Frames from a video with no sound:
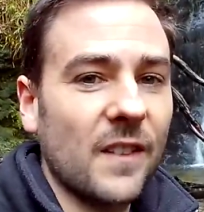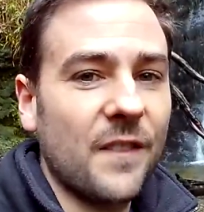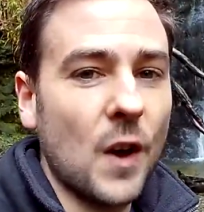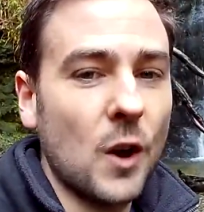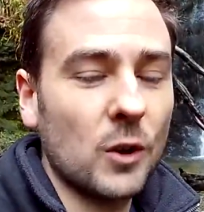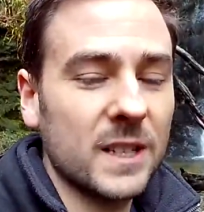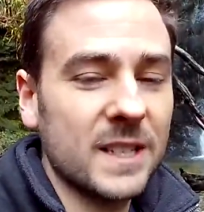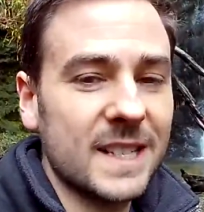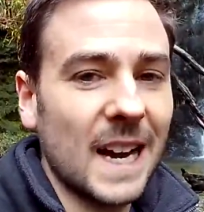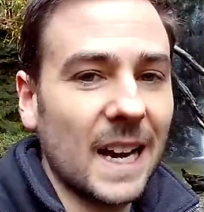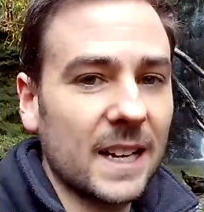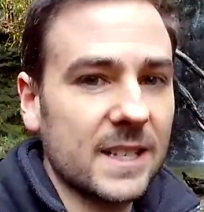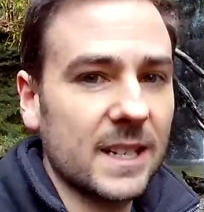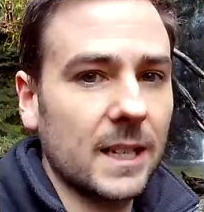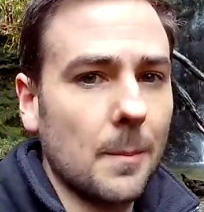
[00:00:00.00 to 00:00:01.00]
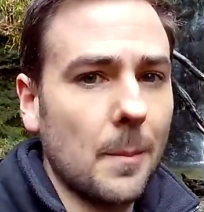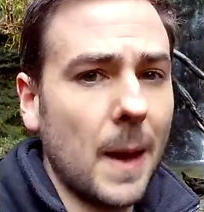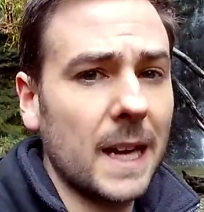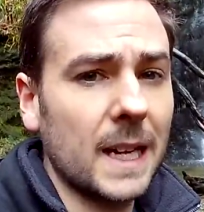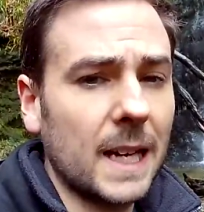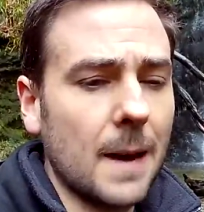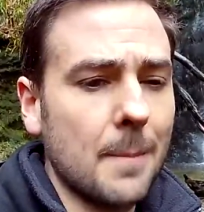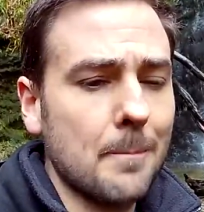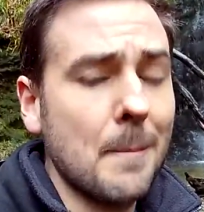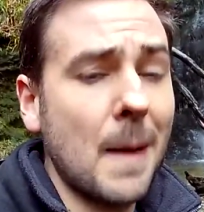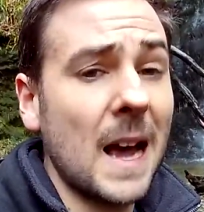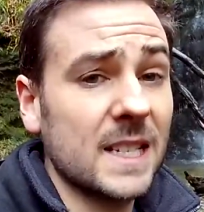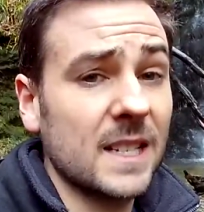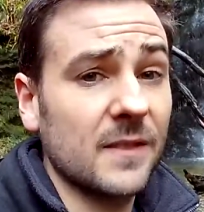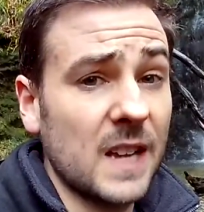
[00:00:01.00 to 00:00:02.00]
Focus stack is going to make a
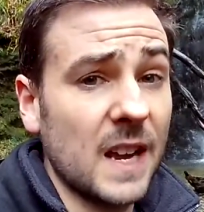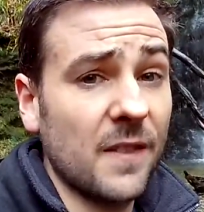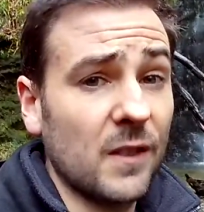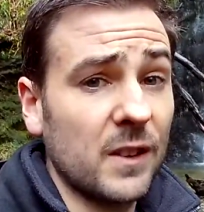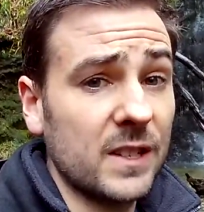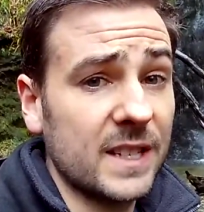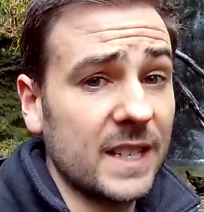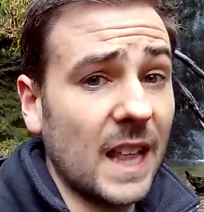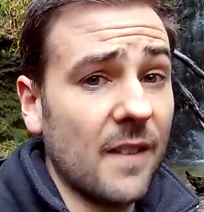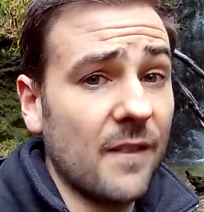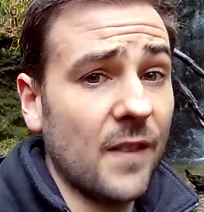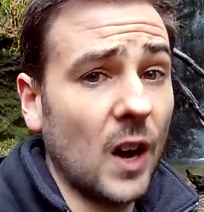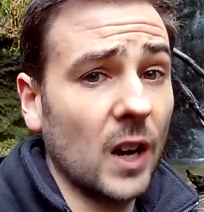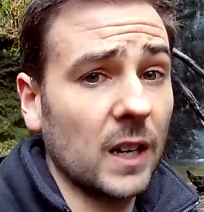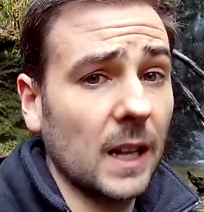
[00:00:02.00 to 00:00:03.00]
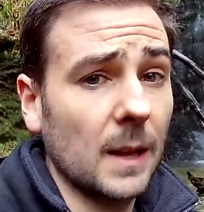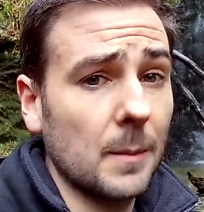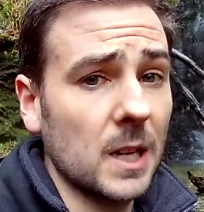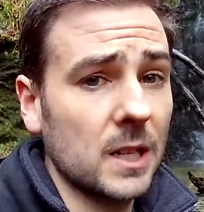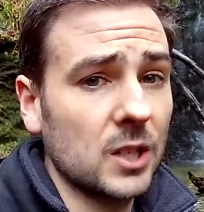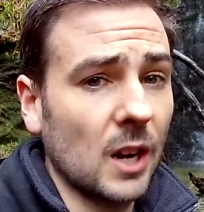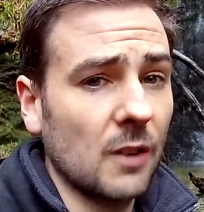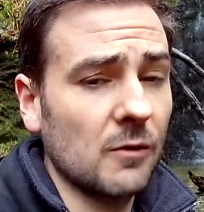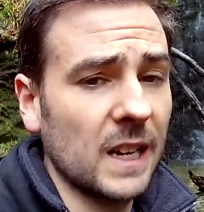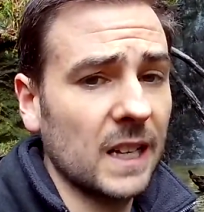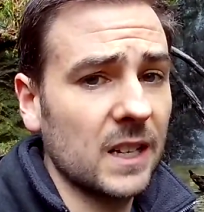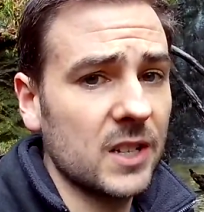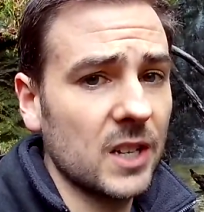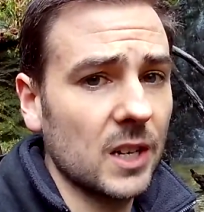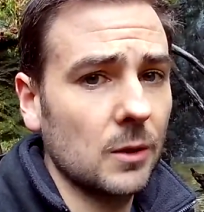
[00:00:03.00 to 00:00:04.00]
massive difference to that final image, I
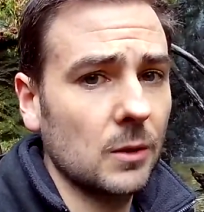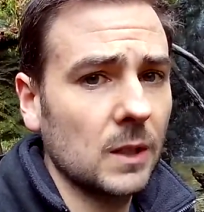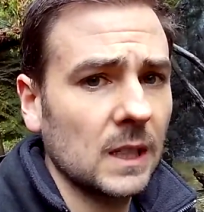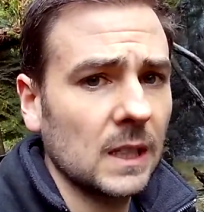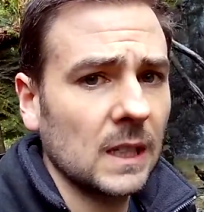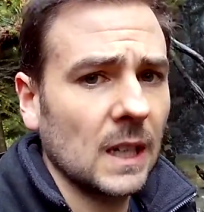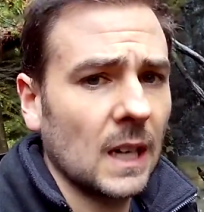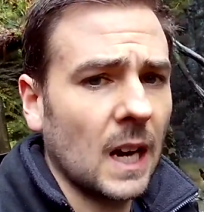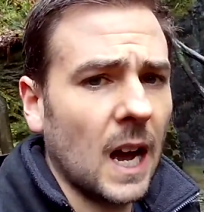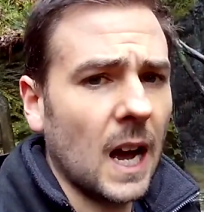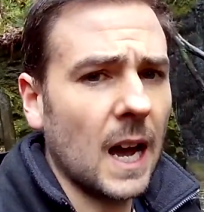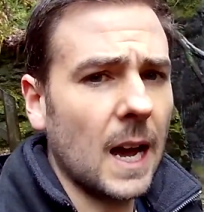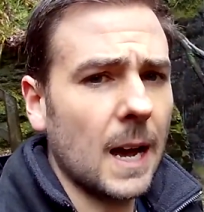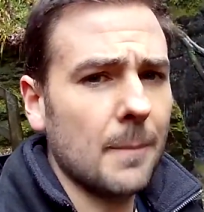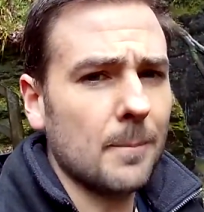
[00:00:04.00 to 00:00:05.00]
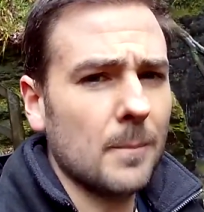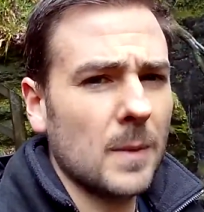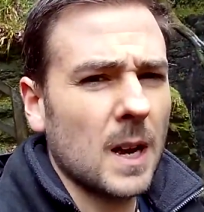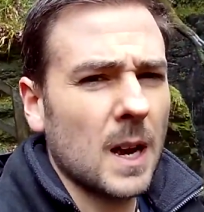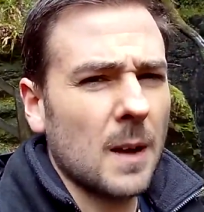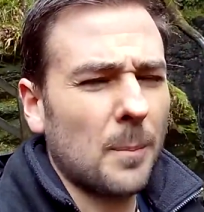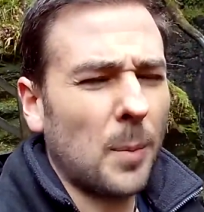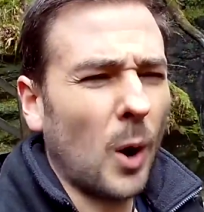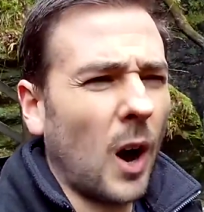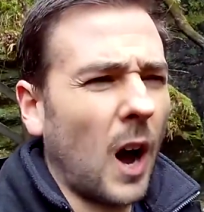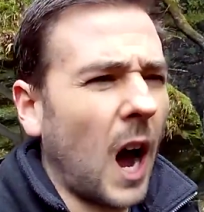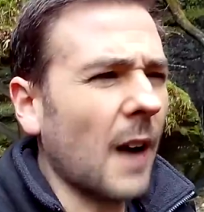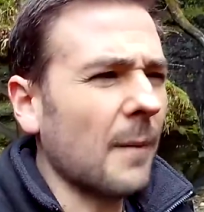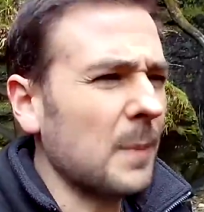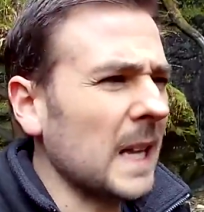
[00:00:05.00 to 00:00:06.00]
really do. But
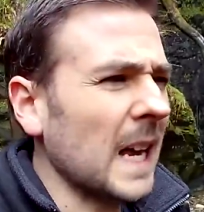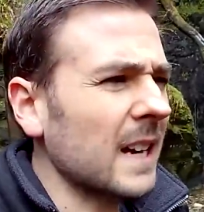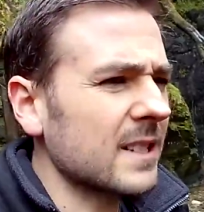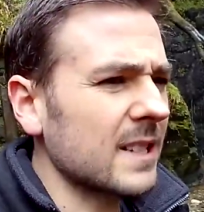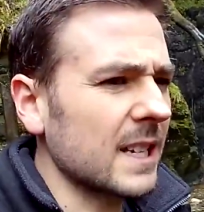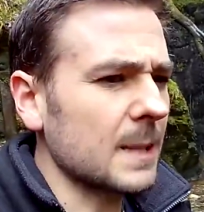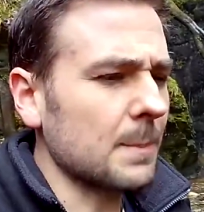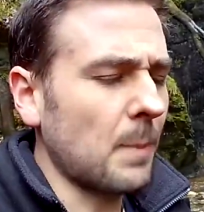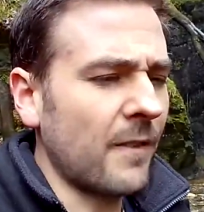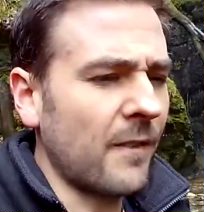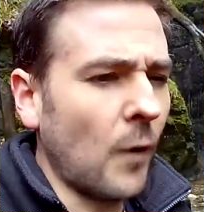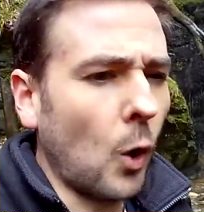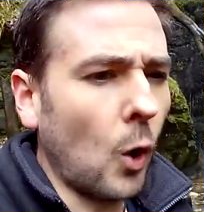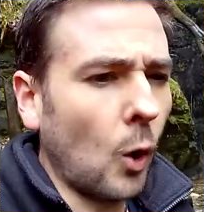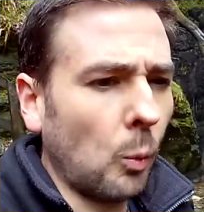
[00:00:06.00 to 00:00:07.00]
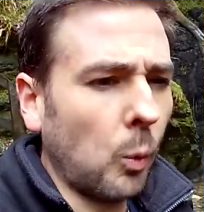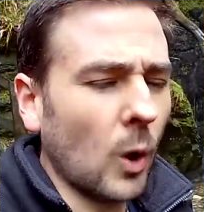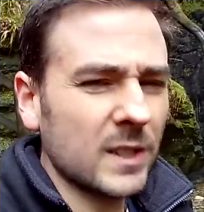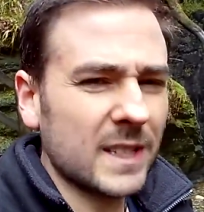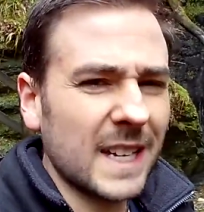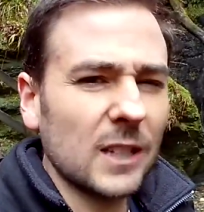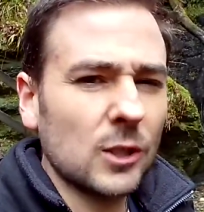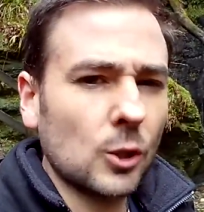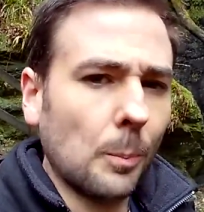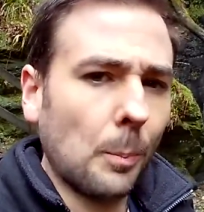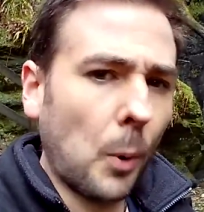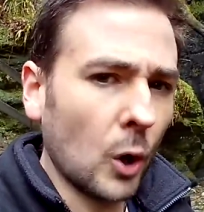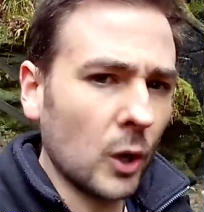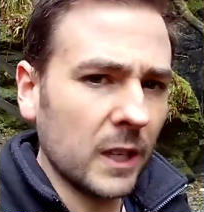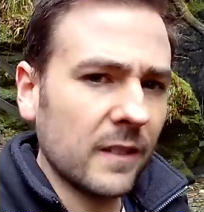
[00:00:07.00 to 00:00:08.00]
I've been asked this before, what's the actual
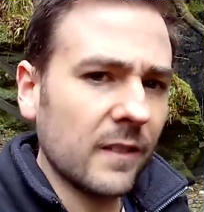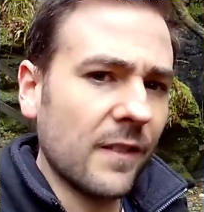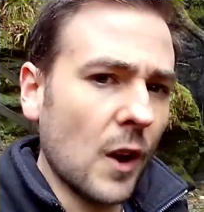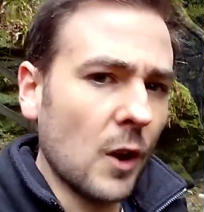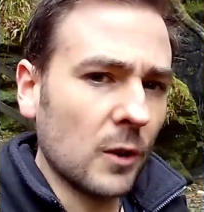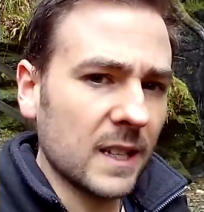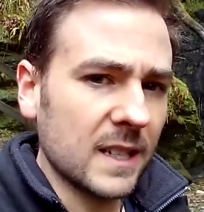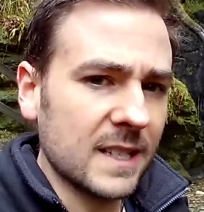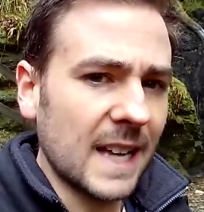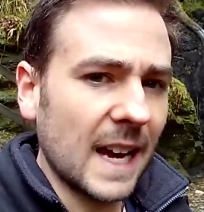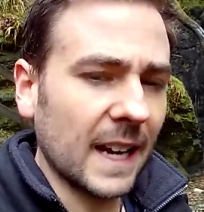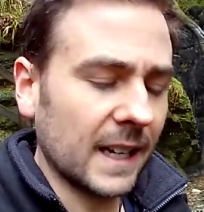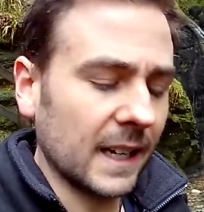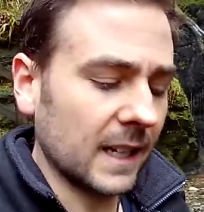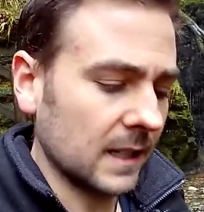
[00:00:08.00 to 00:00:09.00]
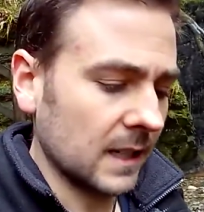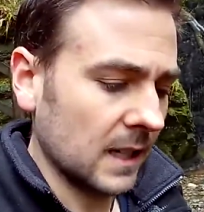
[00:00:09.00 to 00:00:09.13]
point in focus stacking?